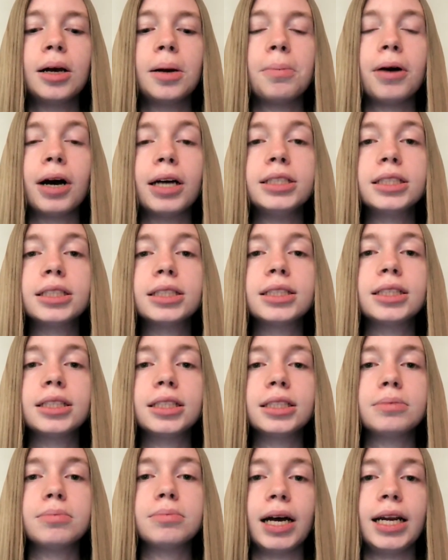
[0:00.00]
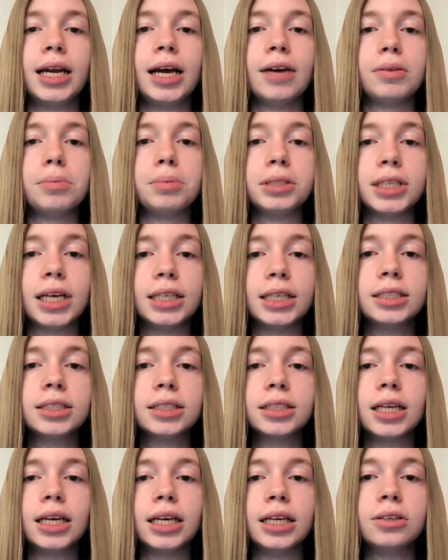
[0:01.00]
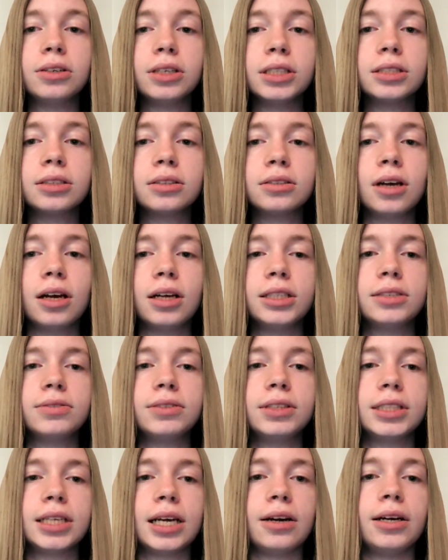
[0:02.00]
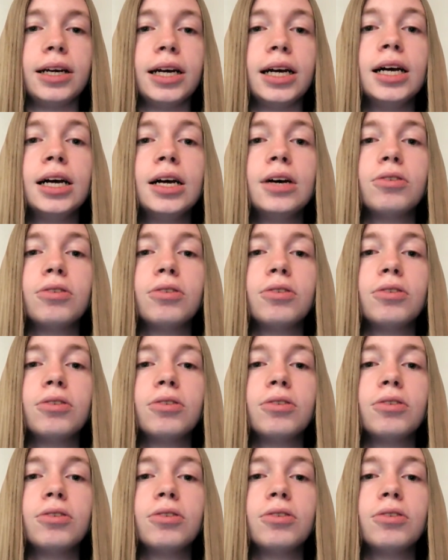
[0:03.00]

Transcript: Projects such as mine have the potential to increase our knowledge of this area